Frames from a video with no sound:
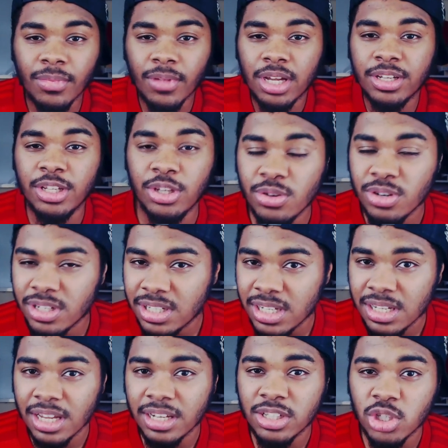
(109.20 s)
the
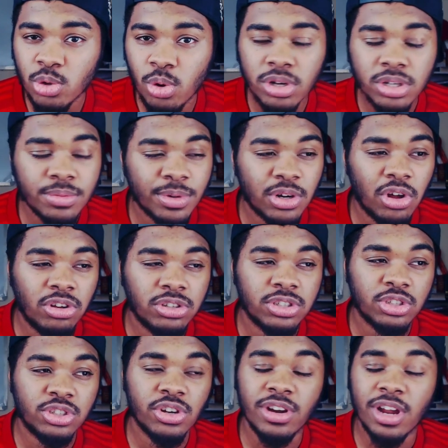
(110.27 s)
unity in the squad, but also
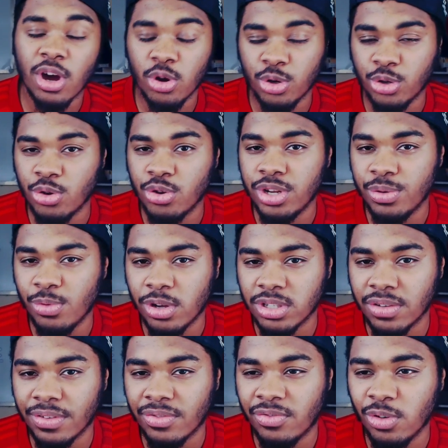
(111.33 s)
showed how good he was
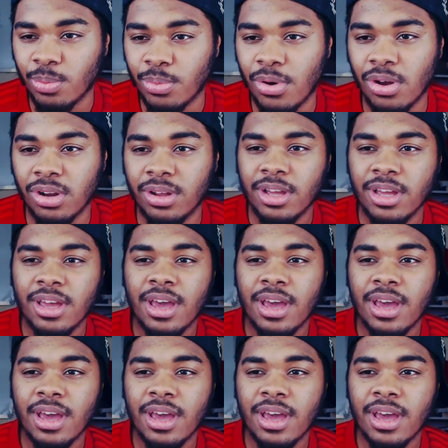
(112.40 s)
of a footballer.